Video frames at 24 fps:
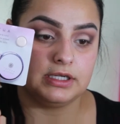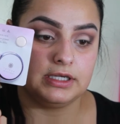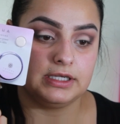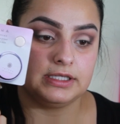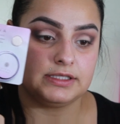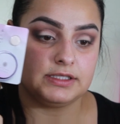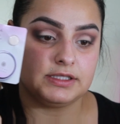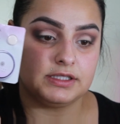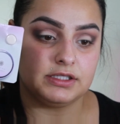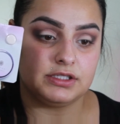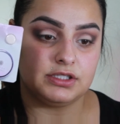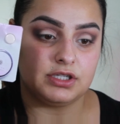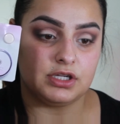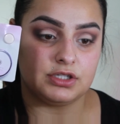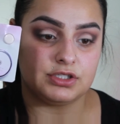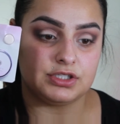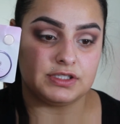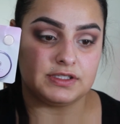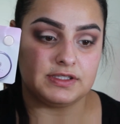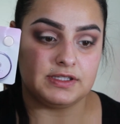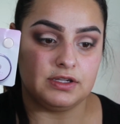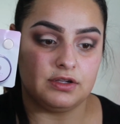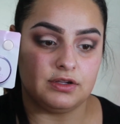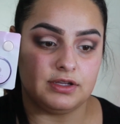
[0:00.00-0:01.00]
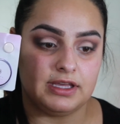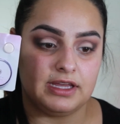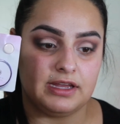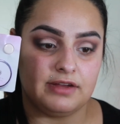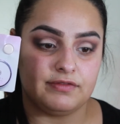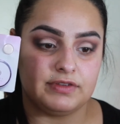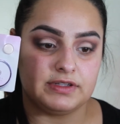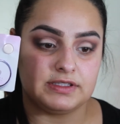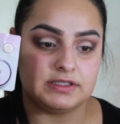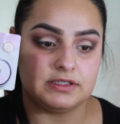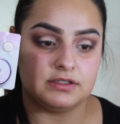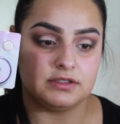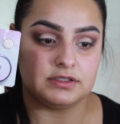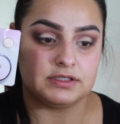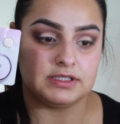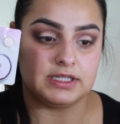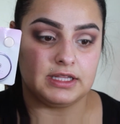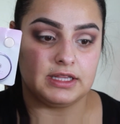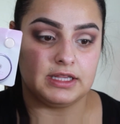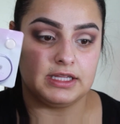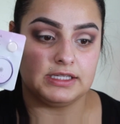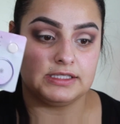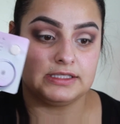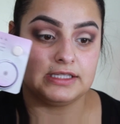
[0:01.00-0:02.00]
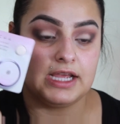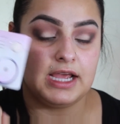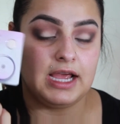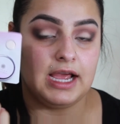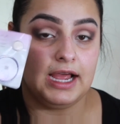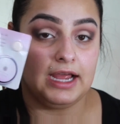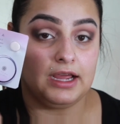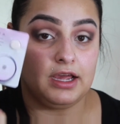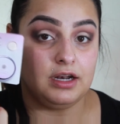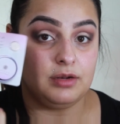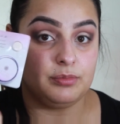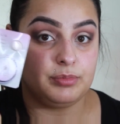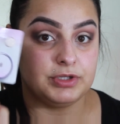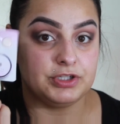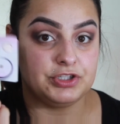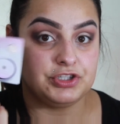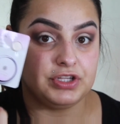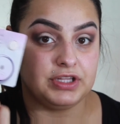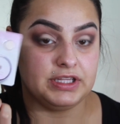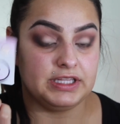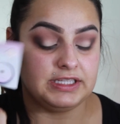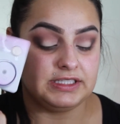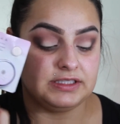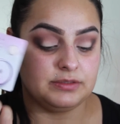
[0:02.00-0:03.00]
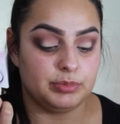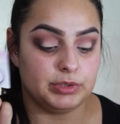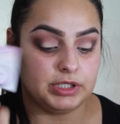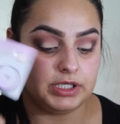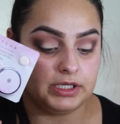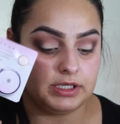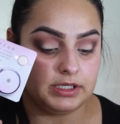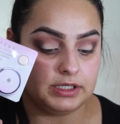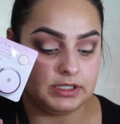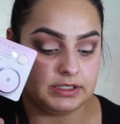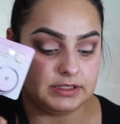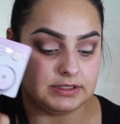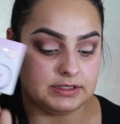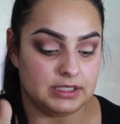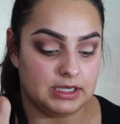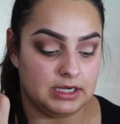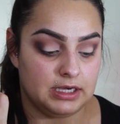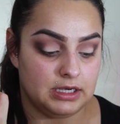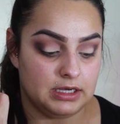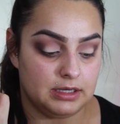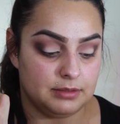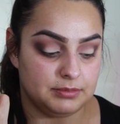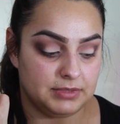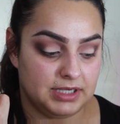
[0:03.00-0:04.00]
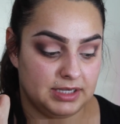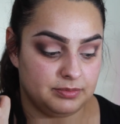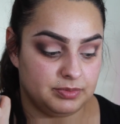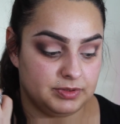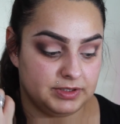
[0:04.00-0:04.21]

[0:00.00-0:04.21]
Tatcha Silk Canvas. It looks like this. I got a bunch of these because I